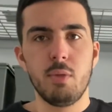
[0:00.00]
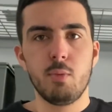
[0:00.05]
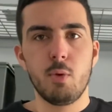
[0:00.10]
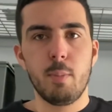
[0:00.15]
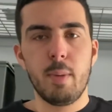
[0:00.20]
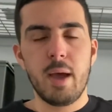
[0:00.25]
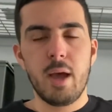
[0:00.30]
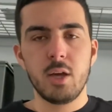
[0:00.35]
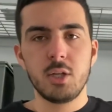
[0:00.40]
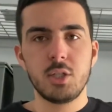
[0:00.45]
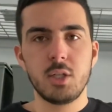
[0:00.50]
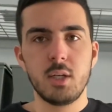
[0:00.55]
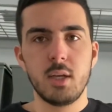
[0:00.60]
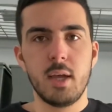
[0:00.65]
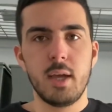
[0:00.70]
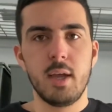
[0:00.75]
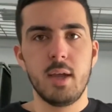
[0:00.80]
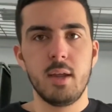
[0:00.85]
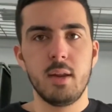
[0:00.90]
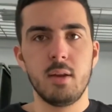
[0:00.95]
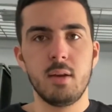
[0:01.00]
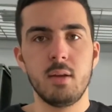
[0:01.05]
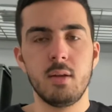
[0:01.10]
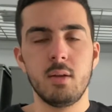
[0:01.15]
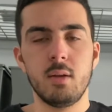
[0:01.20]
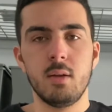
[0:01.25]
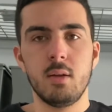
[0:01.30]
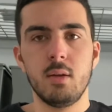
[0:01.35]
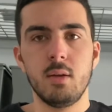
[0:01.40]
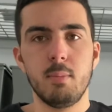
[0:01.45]
Repashy and
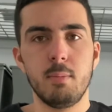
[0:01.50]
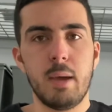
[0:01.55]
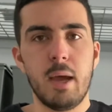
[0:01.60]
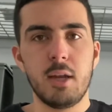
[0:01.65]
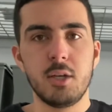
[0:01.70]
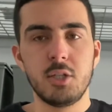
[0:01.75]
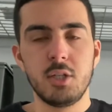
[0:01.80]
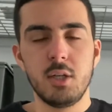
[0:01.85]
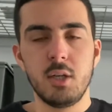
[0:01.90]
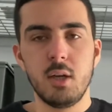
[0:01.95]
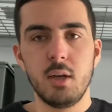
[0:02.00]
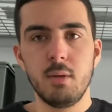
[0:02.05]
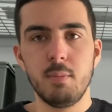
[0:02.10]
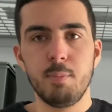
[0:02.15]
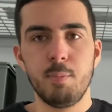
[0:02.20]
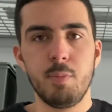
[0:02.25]
Pangea.